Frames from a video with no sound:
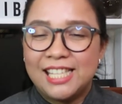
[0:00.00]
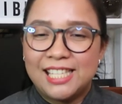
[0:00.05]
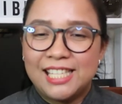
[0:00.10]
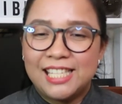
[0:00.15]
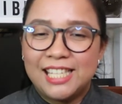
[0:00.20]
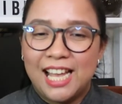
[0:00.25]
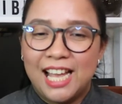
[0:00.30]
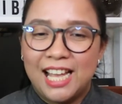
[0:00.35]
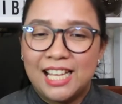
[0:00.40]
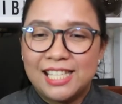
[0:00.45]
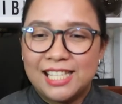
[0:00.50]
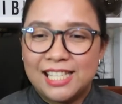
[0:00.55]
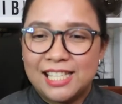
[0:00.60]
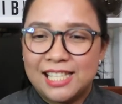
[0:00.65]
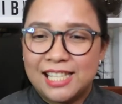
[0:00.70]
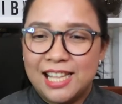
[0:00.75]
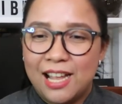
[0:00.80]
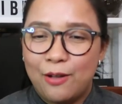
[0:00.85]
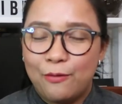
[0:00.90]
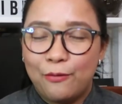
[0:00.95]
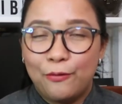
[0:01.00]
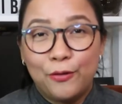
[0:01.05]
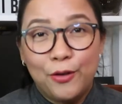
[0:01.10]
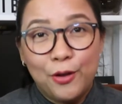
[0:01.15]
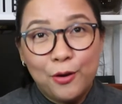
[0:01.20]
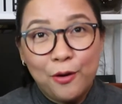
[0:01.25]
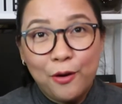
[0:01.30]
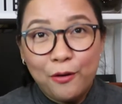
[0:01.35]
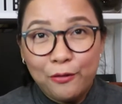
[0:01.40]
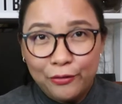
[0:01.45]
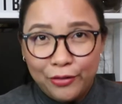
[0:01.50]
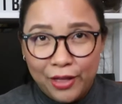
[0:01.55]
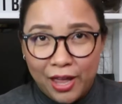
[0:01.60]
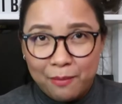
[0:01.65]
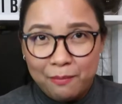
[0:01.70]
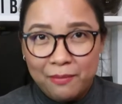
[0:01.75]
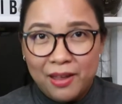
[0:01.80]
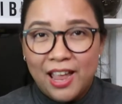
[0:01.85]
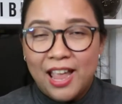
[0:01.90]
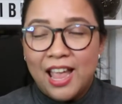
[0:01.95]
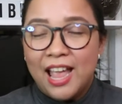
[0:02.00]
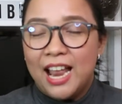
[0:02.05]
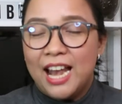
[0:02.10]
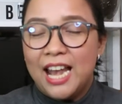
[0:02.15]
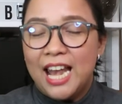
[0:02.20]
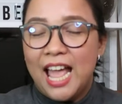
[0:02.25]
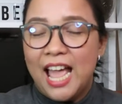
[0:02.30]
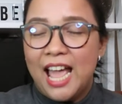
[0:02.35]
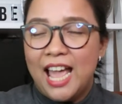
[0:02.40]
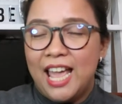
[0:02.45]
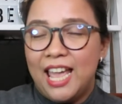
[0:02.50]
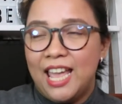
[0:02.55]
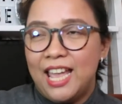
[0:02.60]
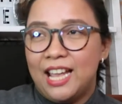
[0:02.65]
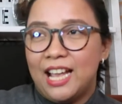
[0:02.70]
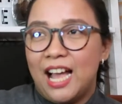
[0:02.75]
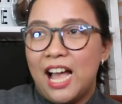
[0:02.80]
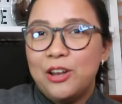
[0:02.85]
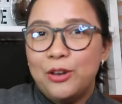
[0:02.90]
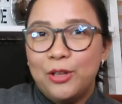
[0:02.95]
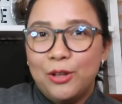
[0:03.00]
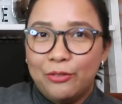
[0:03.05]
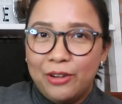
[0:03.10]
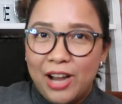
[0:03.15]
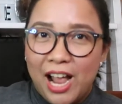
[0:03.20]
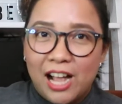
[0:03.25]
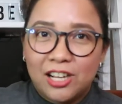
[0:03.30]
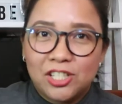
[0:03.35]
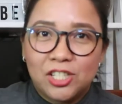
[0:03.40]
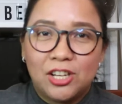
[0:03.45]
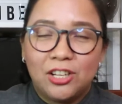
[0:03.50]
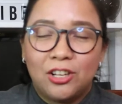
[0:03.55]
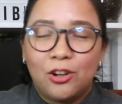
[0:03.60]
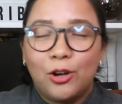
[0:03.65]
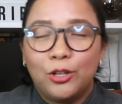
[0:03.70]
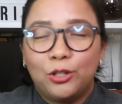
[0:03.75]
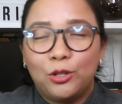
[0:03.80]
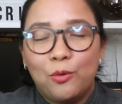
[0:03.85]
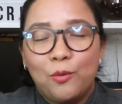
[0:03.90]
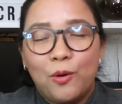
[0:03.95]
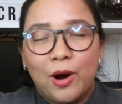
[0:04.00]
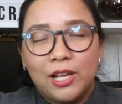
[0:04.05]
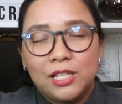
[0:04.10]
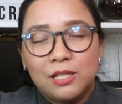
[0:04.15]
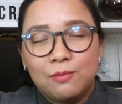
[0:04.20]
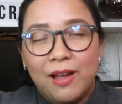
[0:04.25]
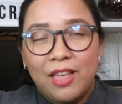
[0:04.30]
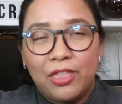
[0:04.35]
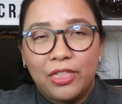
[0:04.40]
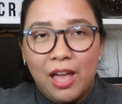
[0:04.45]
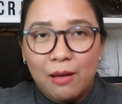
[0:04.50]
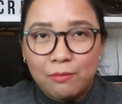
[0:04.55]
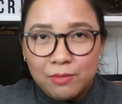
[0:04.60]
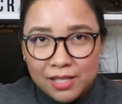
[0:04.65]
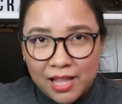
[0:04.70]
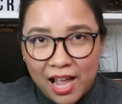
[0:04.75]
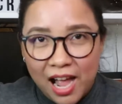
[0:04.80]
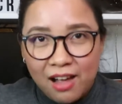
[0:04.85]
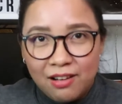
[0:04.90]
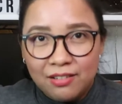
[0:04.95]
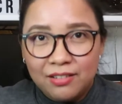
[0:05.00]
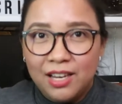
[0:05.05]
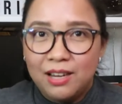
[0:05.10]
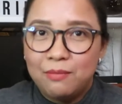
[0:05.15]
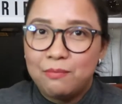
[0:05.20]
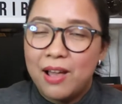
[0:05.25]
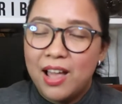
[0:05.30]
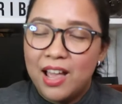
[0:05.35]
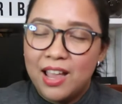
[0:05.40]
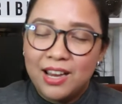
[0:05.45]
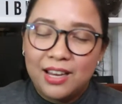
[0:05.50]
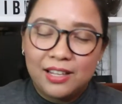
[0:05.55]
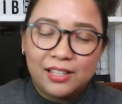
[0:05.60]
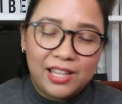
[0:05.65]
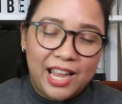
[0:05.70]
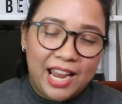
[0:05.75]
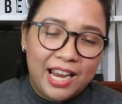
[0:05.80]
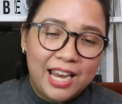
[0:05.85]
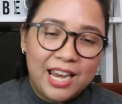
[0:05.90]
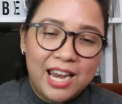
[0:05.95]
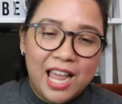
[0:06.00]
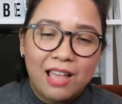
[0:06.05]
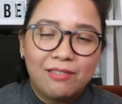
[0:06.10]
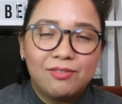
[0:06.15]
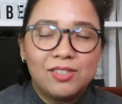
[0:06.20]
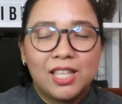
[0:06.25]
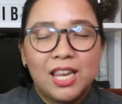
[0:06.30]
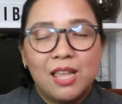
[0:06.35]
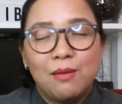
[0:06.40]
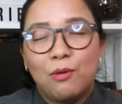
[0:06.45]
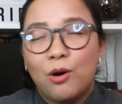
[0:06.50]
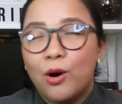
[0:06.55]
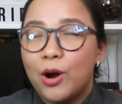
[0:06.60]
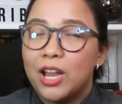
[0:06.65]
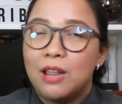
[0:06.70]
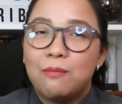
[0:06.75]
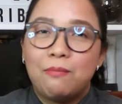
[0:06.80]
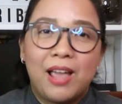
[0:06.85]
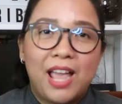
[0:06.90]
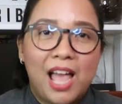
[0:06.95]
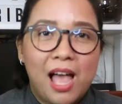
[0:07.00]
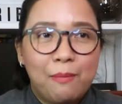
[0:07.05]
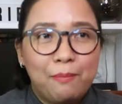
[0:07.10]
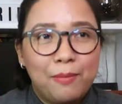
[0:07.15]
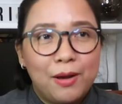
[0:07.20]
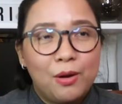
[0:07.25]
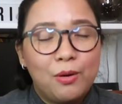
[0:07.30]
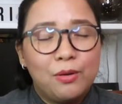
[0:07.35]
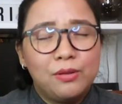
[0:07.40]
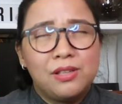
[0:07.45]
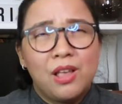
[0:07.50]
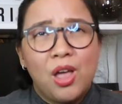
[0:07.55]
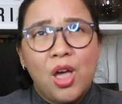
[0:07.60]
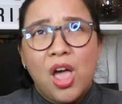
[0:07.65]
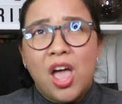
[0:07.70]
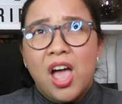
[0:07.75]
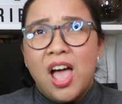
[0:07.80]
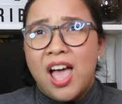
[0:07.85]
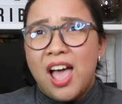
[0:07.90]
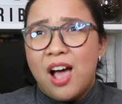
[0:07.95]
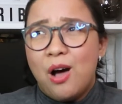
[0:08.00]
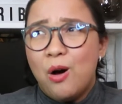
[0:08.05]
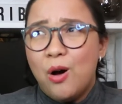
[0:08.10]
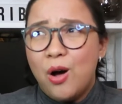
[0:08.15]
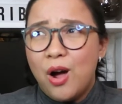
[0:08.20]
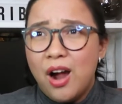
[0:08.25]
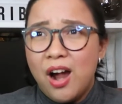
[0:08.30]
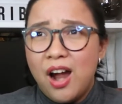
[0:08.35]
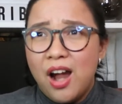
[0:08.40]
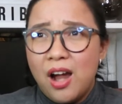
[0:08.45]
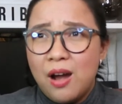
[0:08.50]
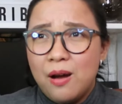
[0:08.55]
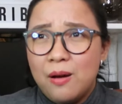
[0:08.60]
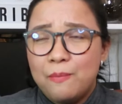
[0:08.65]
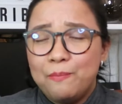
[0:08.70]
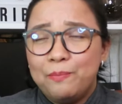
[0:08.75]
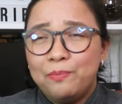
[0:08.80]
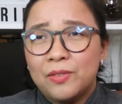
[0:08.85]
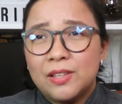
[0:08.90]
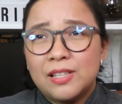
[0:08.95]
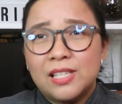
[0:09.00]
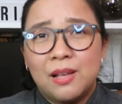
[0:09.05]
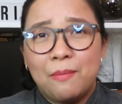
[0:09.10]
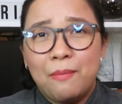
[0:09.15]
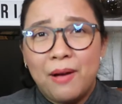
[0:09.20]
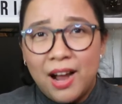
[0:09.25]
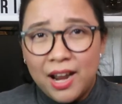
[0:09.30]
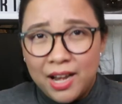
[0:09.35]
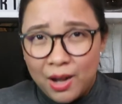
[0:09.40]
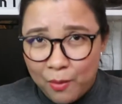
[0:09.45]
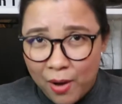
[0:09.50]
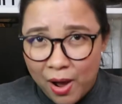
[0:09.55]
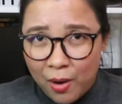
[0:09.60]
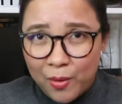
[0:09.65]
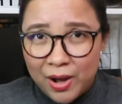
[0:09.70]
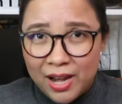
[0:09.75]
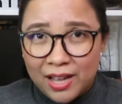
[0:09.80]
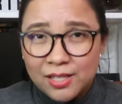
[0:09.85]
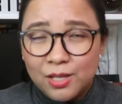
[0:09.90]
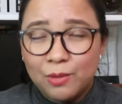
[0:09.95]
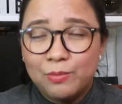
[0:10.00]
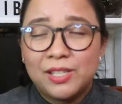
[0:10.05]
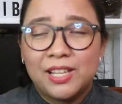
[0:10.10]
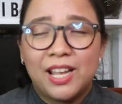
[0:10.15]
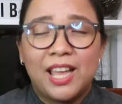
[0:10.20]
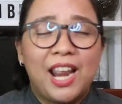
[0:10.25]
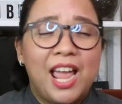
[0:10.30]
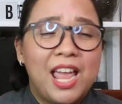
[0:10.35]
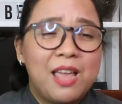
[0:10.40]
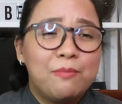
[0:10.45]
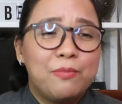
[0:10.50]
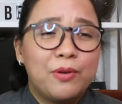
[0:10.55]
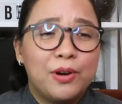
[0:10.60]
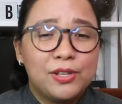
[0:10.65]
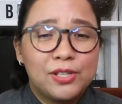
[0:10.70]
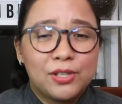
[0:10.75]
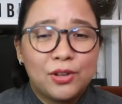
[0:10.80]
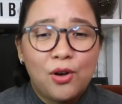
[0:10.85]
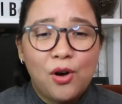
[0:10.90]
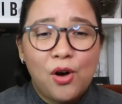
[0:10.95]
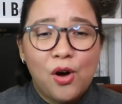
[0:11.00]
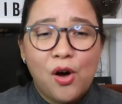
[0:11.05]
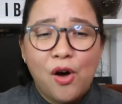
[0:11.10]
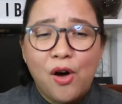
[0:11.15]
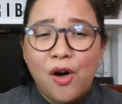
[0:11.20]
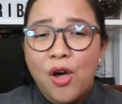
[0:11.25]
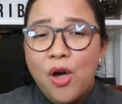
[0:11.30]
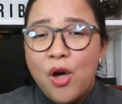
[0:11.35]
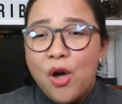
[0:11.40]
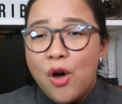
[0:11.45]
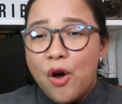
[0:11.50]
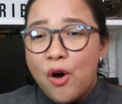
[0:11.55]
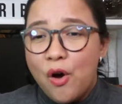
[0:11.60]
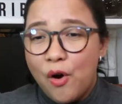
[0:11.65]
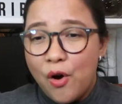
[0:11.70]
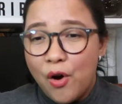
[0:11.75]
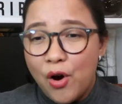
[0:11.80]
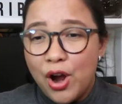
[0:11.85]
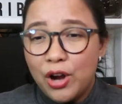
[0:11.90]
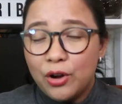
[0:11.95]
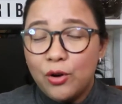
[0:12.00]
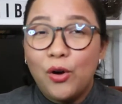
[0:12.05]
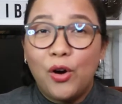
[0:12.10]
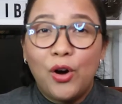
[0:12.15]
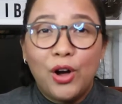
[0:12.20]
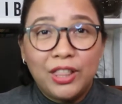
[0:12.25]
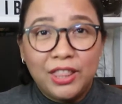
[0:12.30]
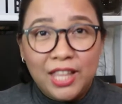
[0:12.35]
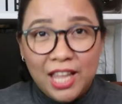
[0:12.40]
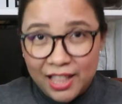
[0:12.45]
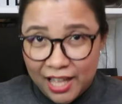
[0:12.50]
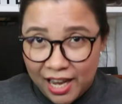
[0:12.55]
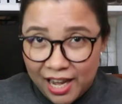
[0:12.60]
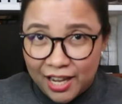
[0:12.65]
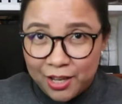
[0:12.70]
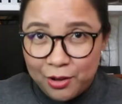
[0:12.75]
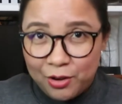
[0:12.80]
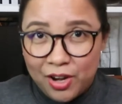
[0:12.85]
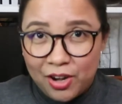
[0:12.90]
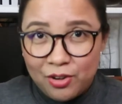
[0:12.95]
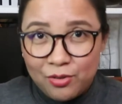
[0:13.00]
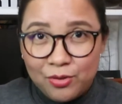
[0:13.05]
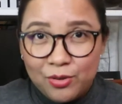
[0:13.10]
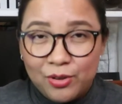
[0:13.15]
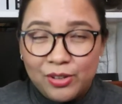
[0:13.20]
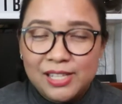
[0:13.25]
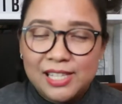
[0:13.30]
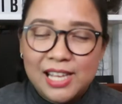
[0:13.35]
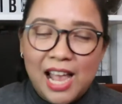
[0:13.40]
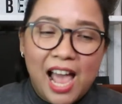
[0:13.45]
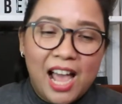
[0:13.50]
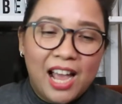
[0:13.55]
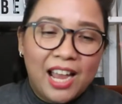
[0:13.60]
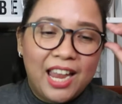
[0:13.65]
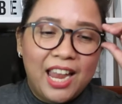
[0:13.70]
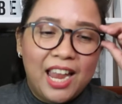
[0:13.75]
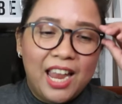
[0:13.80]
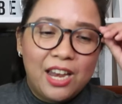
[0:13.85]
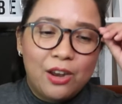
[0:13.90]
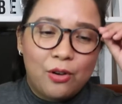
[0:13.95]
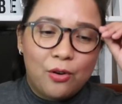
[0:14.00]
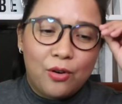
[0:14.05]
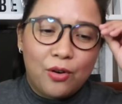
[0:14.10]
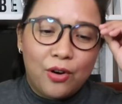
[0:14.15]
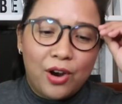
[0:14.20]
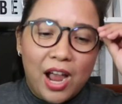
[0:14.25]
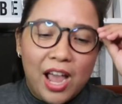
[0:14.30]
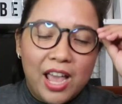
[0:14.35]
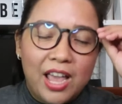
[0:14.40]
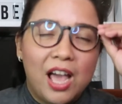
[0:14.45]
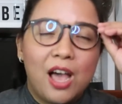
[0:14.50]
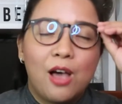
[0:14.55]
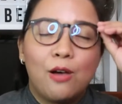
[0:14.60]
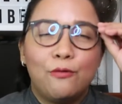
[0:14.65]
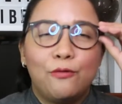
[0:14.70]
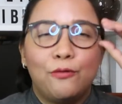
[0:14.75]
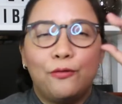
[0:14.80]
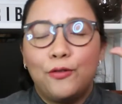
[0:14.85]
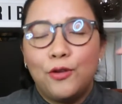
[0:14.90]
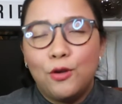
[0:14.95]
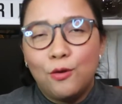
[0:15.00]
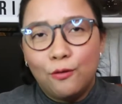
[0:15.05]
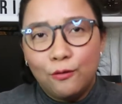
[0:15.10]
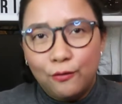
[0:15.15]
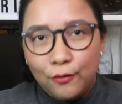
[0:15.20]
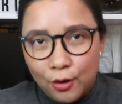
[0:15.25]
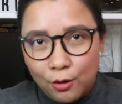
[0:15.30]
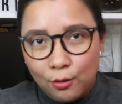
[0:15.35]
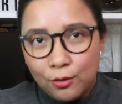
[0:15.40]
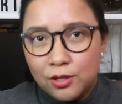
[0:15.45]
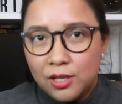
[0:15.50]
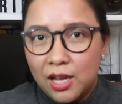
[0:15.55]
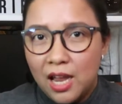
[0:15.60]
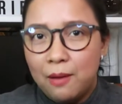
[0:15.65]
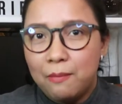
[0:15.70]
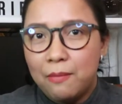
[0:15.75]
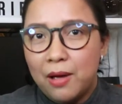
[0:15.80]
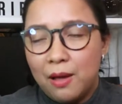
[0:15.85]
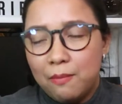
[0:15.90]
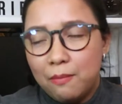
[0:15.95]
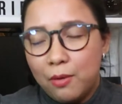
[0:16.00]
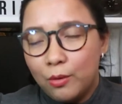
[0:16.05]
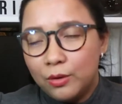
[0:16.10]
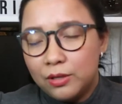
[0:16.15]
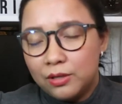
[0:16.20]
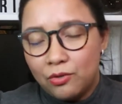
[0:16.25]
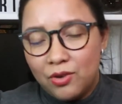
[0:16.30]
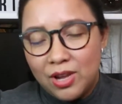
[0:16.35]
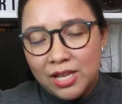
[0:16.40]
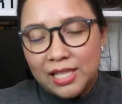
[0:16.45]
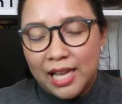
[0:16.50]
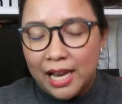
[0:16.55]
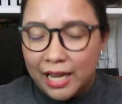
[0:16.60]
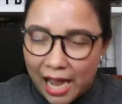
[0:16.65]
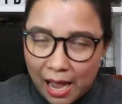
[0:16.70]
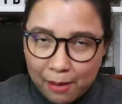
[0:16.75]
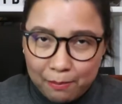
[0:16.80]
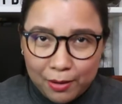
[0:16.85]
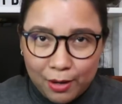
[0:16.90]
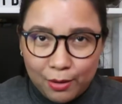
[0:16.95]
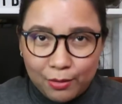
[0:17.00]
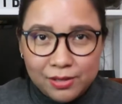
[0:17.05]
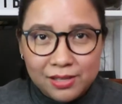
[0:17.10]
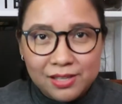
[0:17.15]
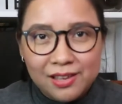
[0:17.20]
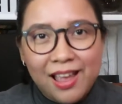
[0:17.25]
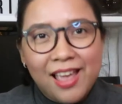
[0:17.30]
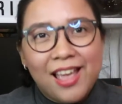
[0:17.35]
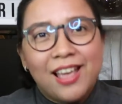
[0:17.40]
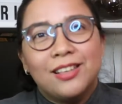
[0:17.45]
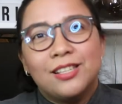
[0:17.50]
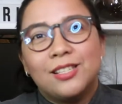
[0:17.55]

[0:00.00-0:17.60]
It's just a few of them, like ano yung reaction ko towards my thumbs down in my daily live stream or in my uploads, or sa mga nawawalang subscribers ko, or ko konti na lang yung nanonood sa akin, or I have few views in my most recent uploads.